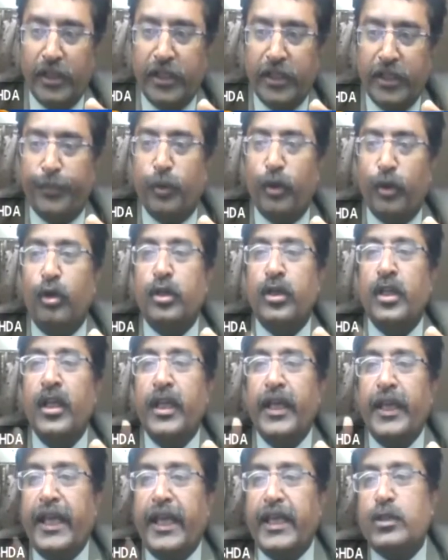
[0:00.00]
report
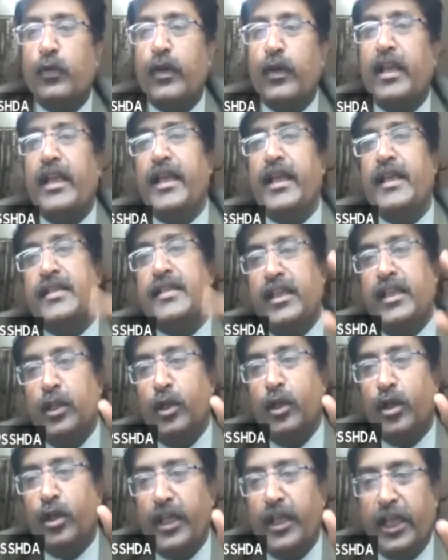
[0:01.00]
as well as in
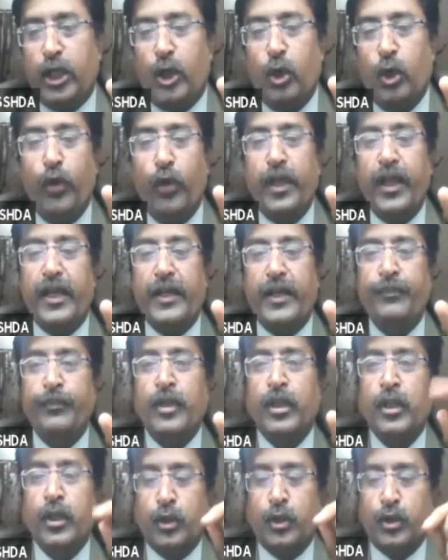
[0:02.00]
your AQAR.
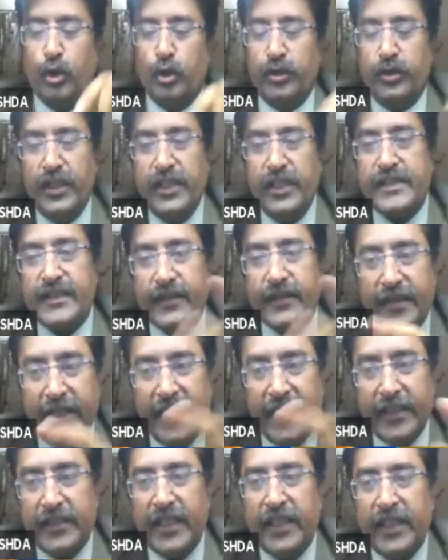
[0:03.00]
So these
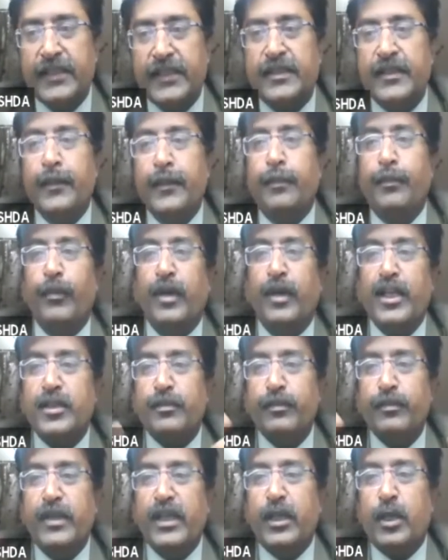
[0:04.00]
3 things must
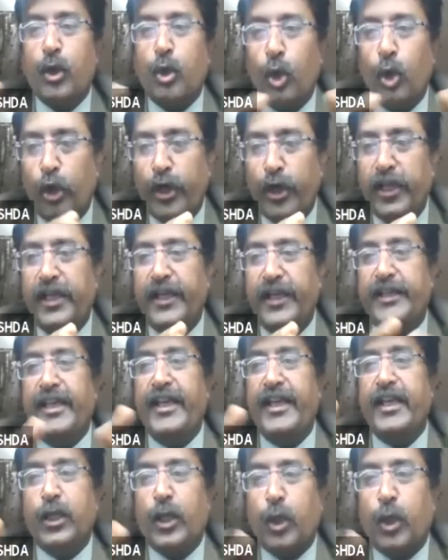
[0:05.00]
be
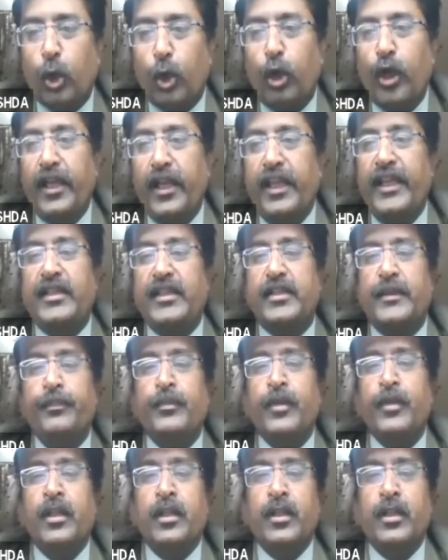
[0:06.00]
correlated, co-linked,
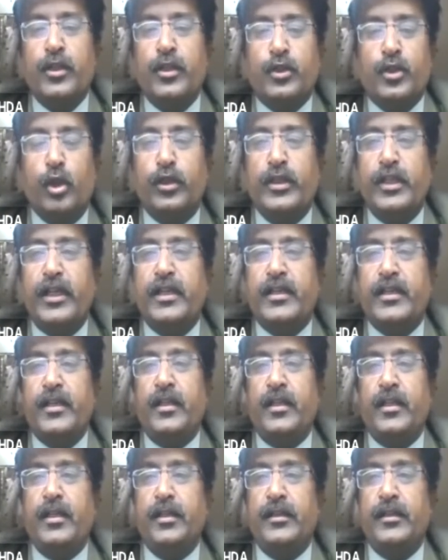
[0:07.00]
so that
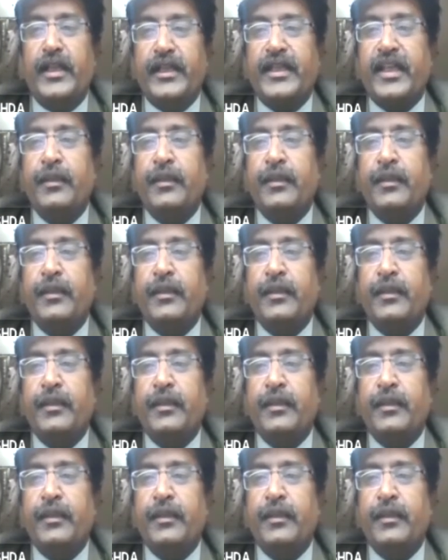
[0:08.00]
there